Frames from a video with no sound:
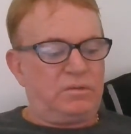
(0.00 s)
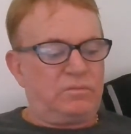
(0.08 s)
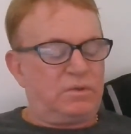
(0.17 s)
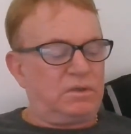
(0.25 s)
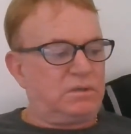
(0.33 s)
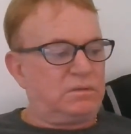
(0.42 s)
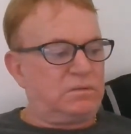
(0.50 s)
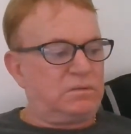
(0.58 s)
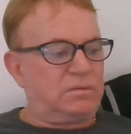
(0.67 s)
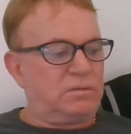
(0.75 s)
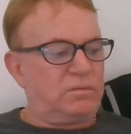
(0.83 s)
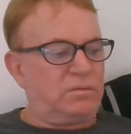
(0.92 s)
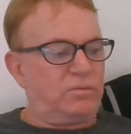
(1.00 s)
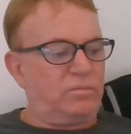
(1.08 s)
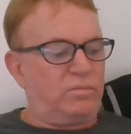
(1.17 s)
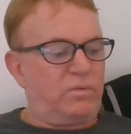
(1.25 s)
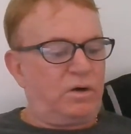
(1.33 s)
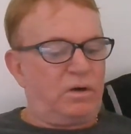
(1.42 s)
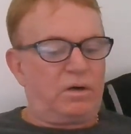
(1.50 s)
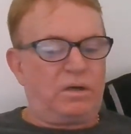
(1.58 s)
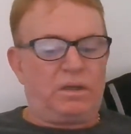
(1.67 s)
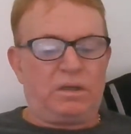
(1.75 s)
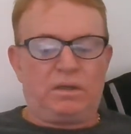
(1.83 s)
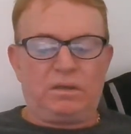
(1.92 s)
well,
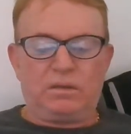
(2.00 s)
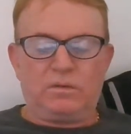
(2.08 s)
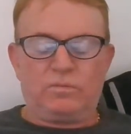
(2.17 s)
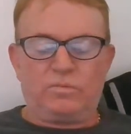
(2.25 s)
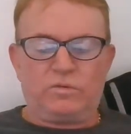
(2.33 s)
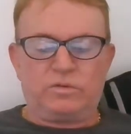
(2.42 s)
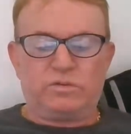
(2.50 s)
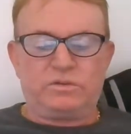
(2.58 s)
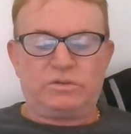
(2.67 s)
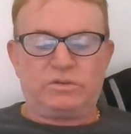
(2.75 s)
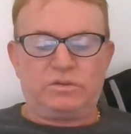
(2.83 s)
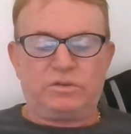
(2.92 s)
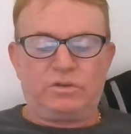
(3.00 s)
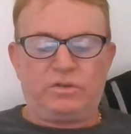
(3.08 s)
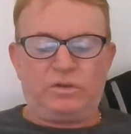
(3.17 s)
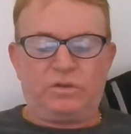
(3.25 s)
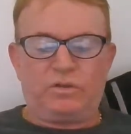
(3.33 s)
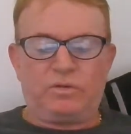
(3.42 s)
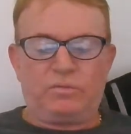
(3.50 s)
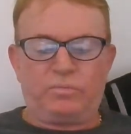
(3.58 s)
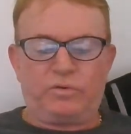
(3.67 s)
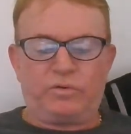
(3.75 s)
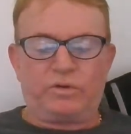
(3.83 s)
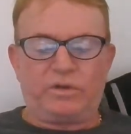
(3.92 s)
why would you
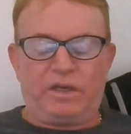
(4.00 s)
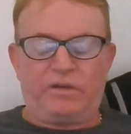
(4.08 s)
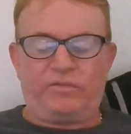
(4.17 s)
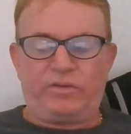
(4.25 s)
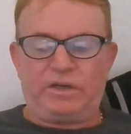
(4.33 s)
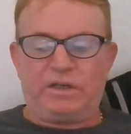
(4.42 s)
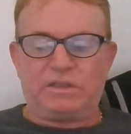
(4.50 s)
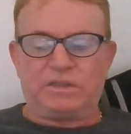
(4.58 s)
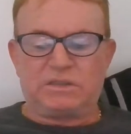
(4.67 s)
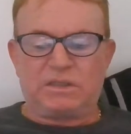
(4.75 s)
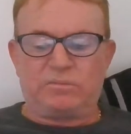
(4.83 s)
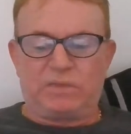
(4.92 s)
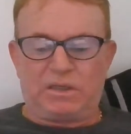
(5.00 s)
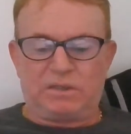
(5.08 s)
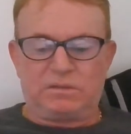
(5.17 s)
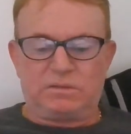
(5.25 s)
put effort into something?